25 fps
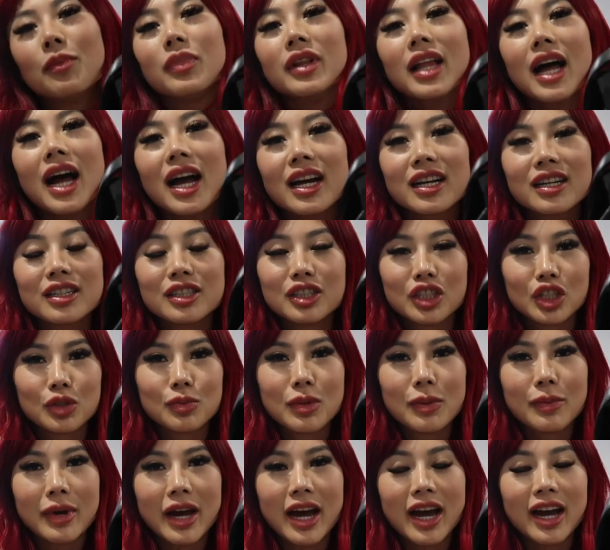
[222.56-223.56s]
black
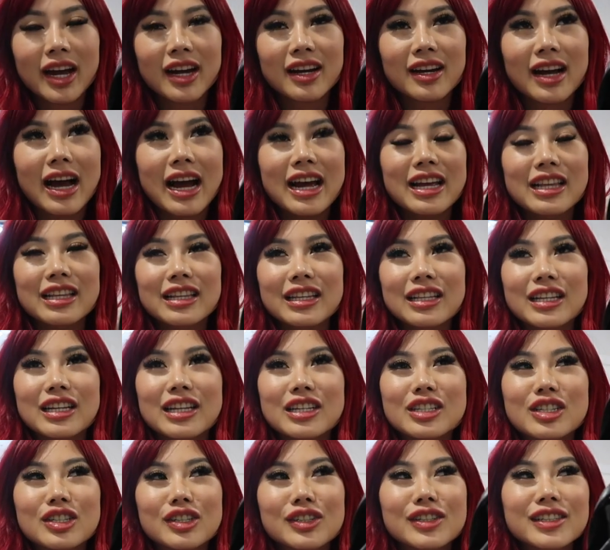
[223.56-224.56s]
Duma bag. I
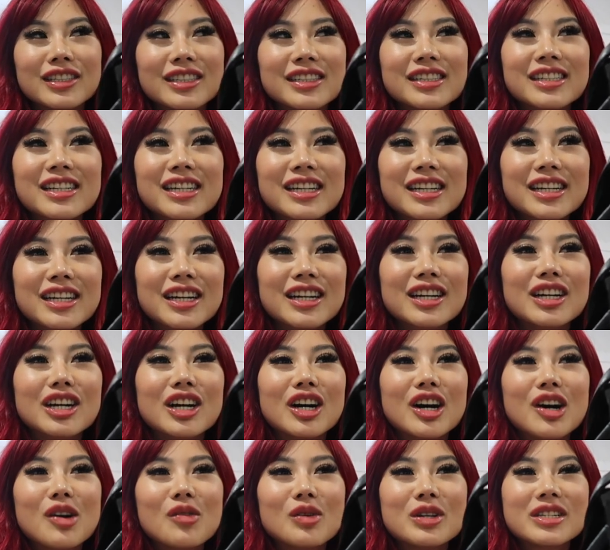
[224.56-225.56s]
literally
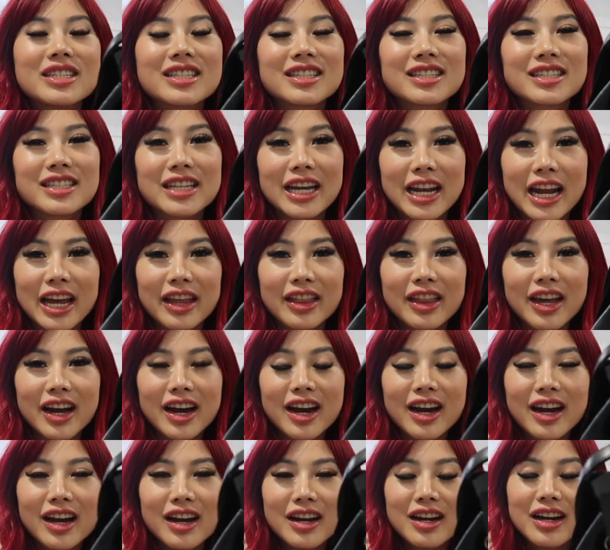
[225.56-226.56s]
was sitting
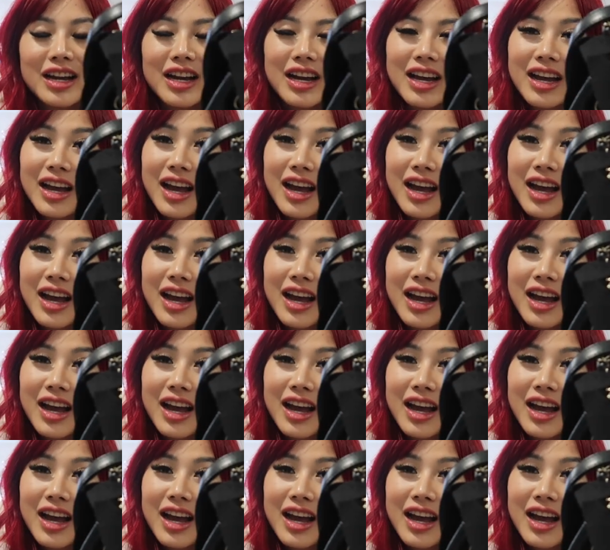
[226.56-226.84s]
there